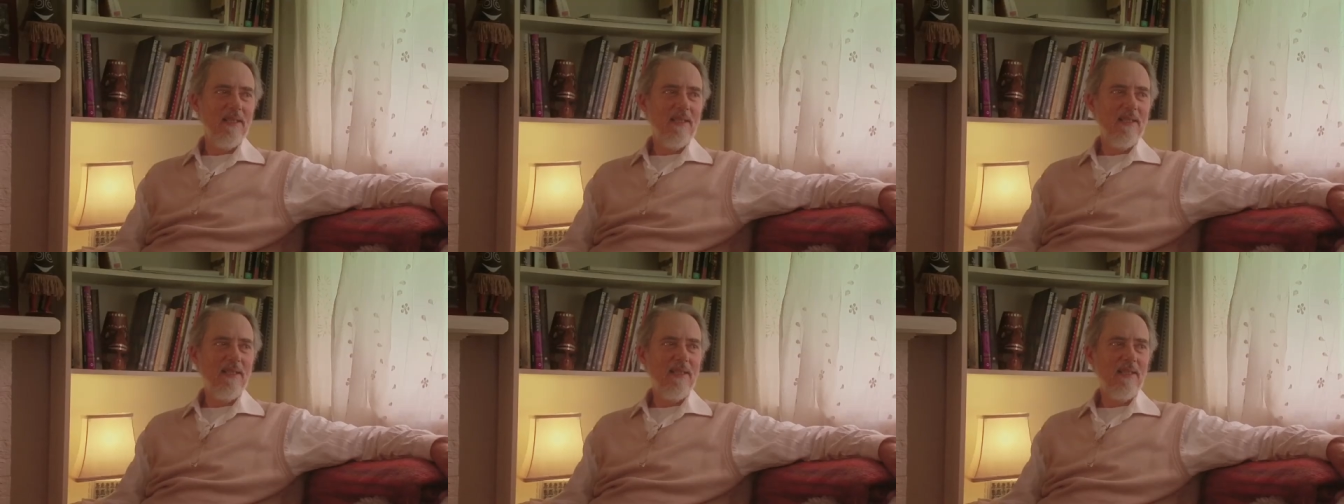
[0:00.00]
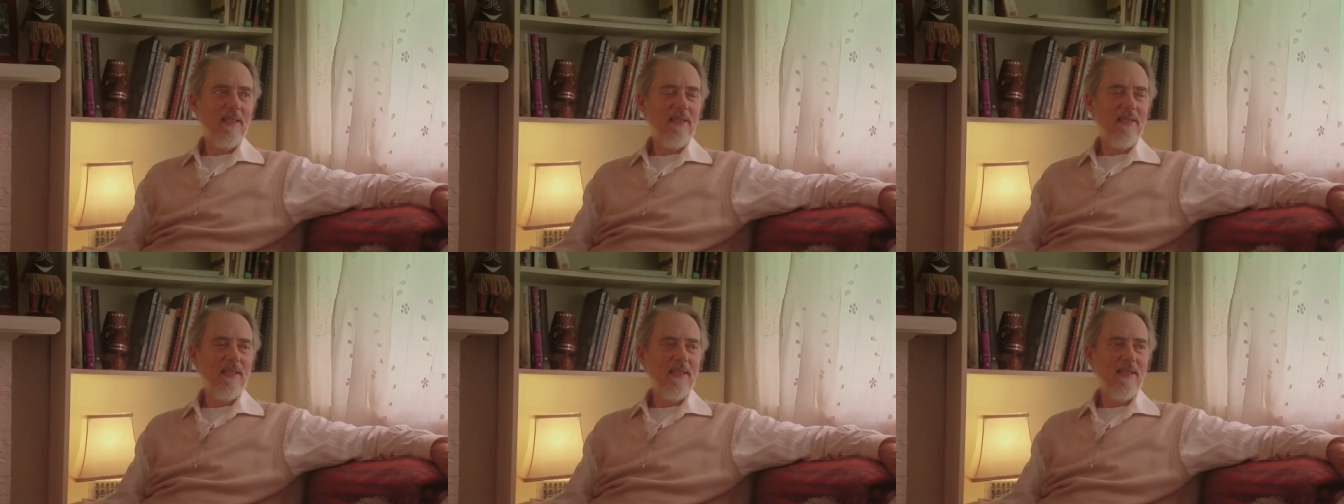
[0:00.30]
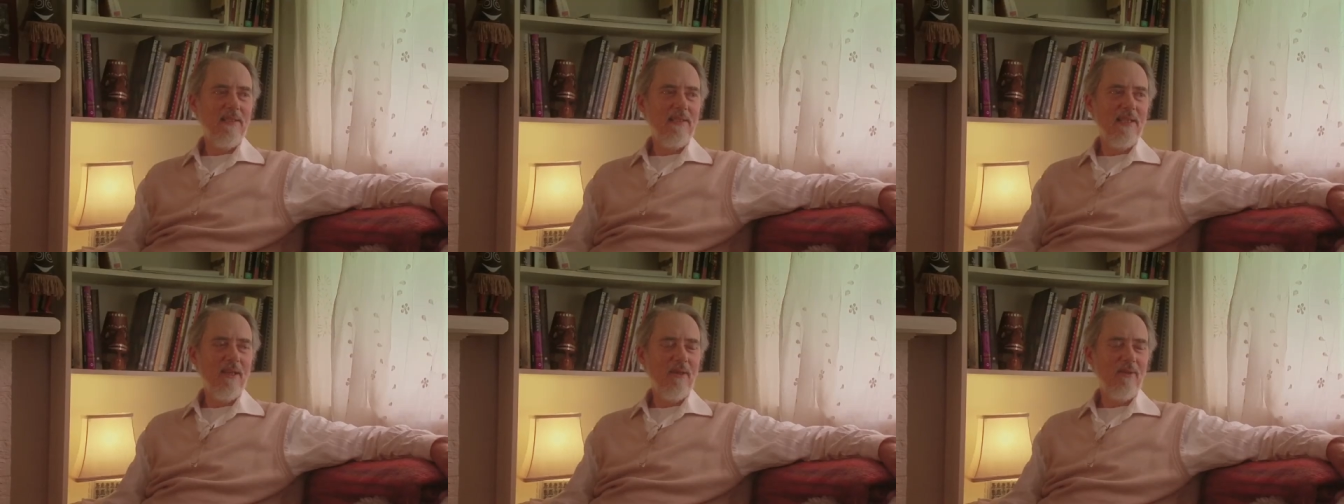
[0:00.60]
Uh, an,
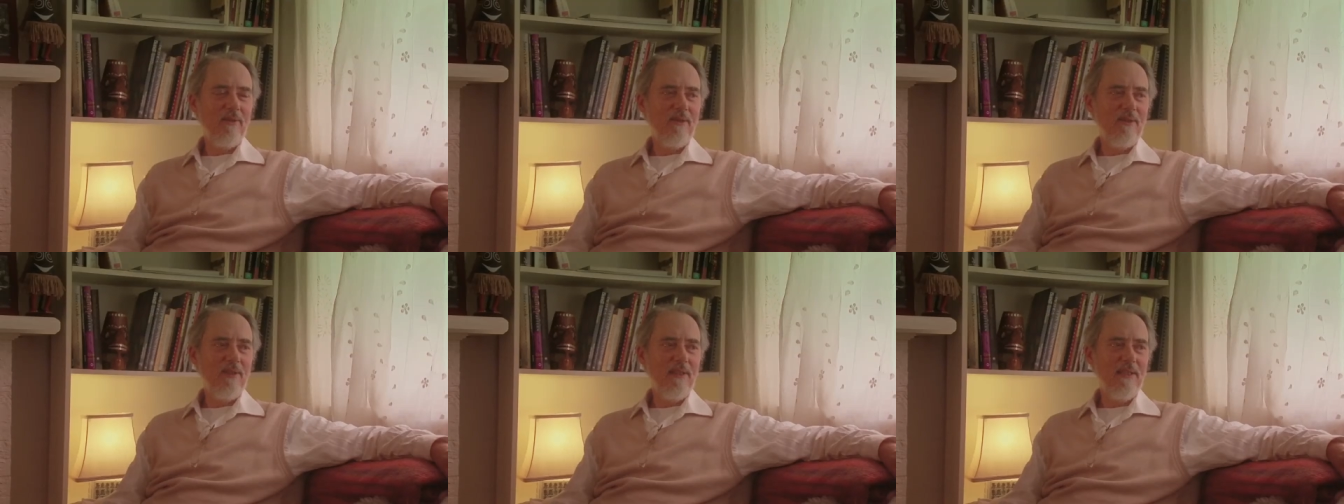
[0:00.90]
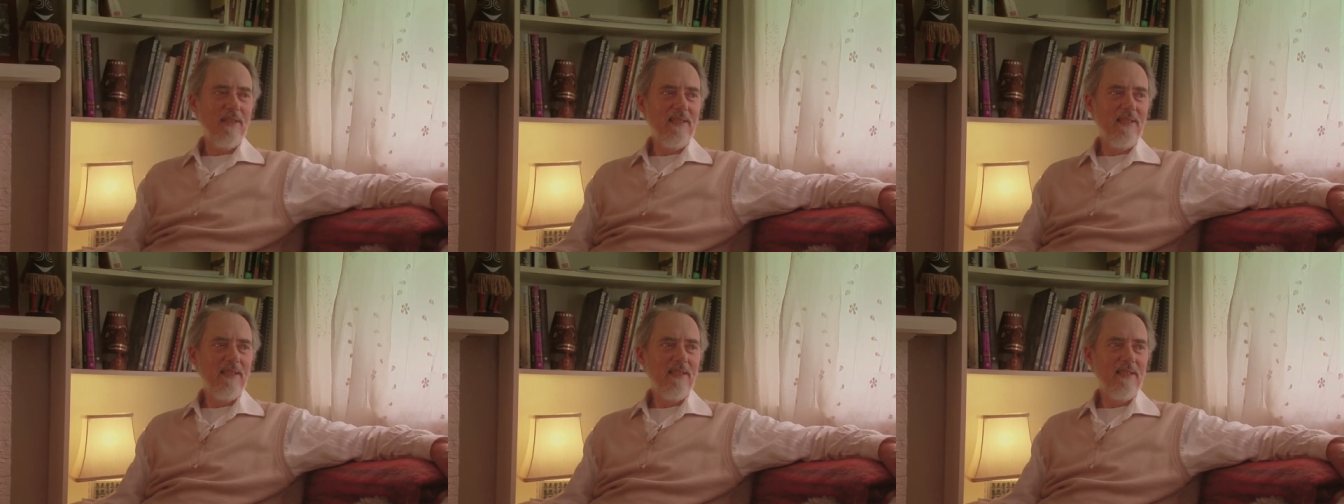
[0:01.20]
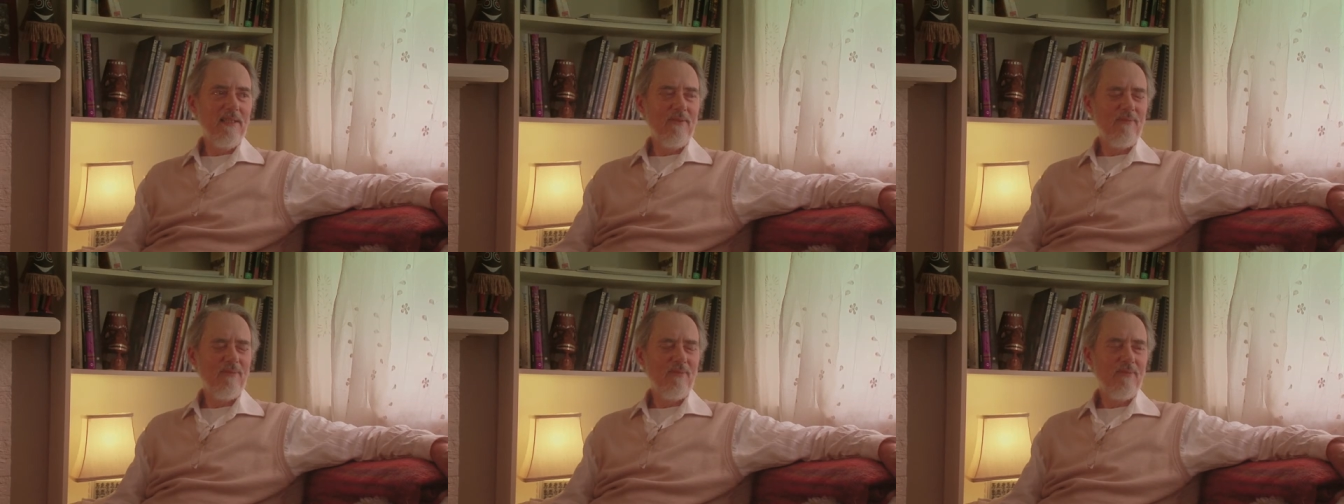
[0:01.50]
an
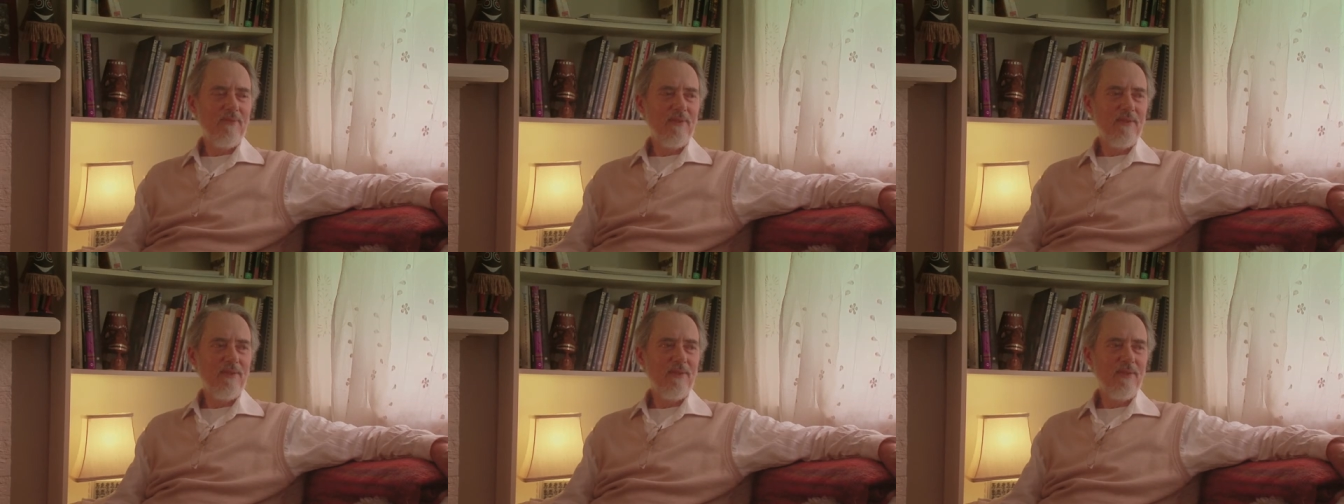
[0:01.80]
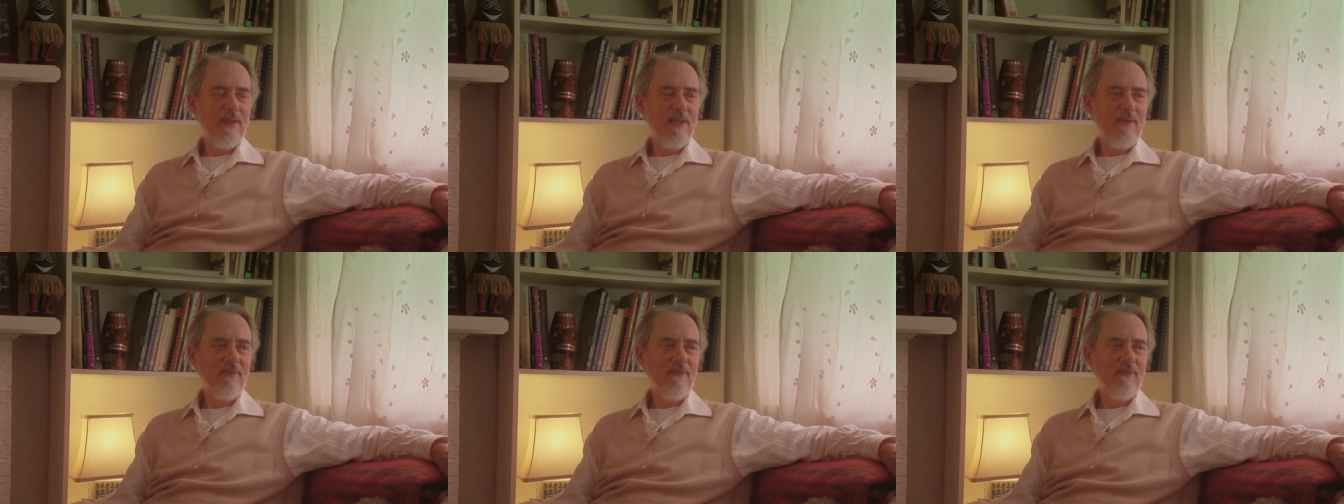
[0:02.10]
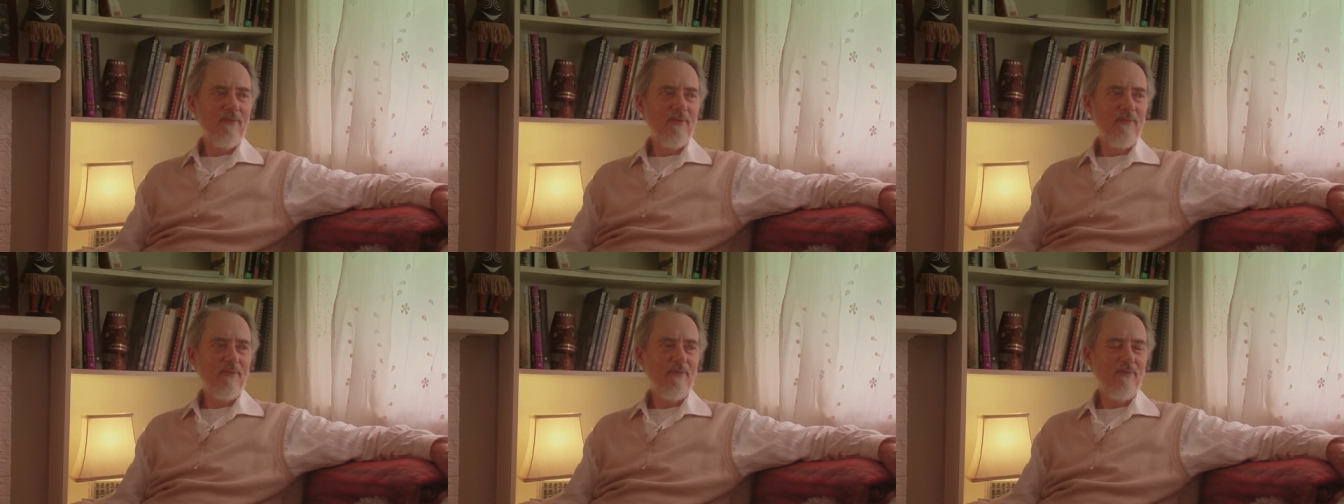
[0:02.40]
elderly chief
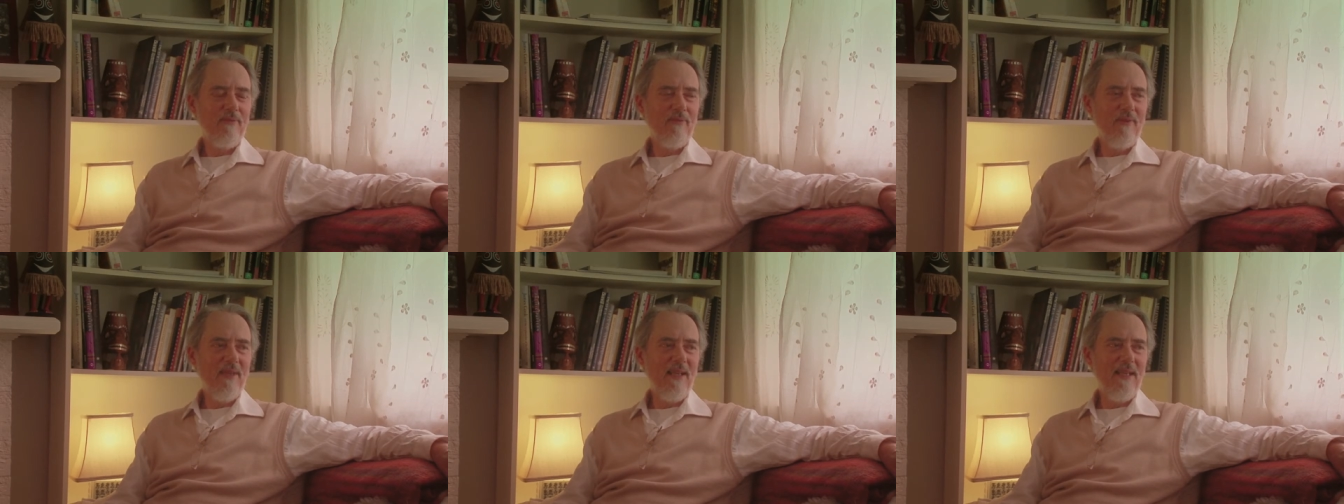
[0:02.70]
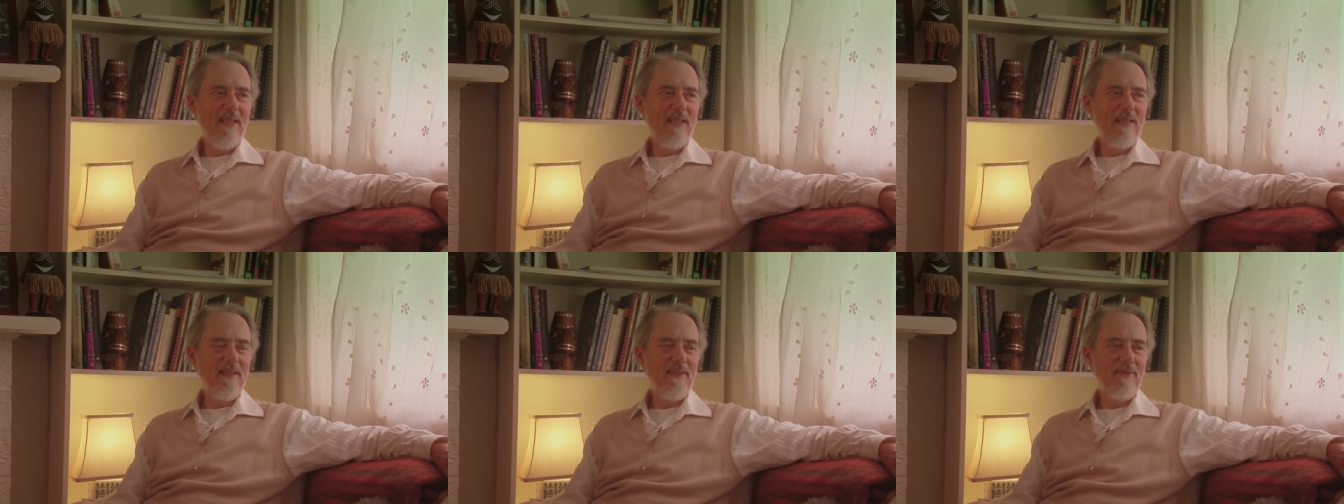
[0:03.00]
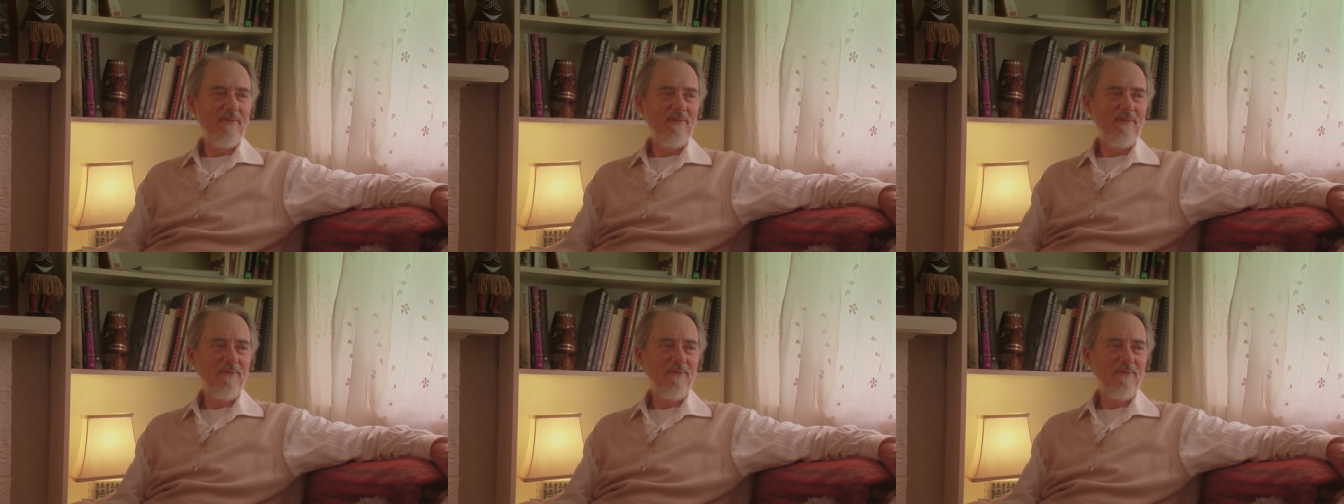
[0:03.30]
friend